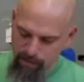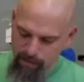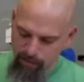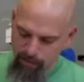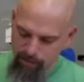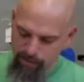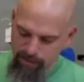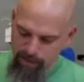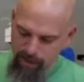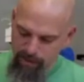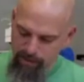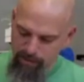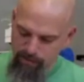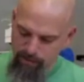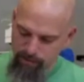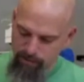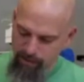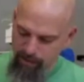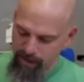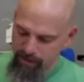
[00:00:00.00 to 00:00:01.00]
we'll tie these
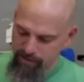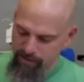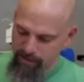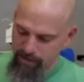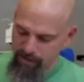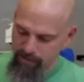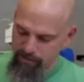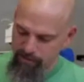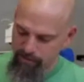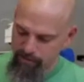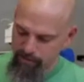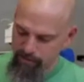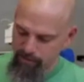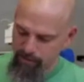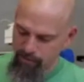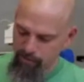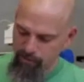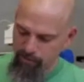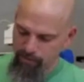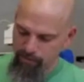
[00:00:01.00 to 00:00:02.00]
two panels together so it's a little
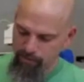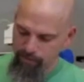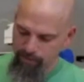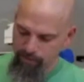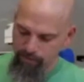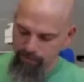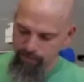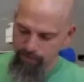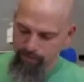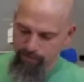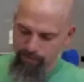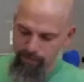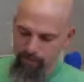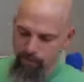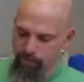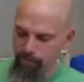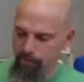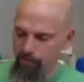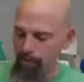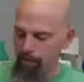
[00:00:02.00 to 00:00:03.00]
more, more
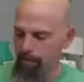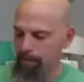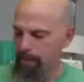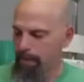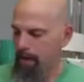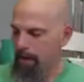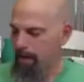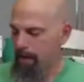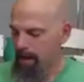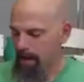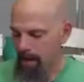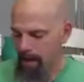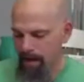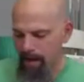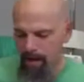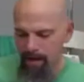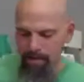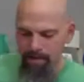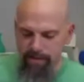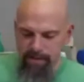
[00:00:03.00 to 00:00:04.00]
firm. I
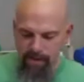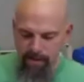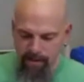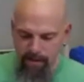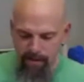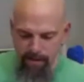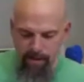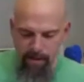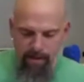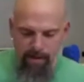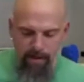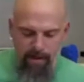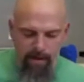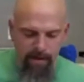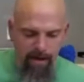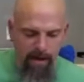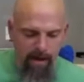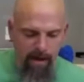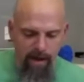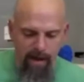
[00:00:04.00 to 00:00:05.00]
got to tell you that a
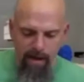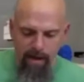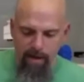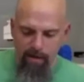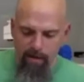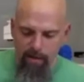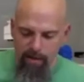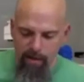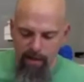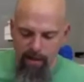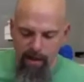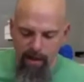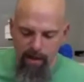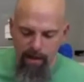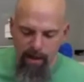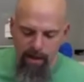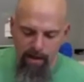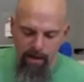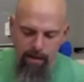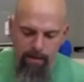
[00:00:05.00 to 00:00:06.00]
guy
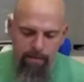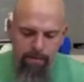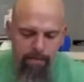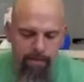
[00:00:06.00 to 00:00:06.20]
online,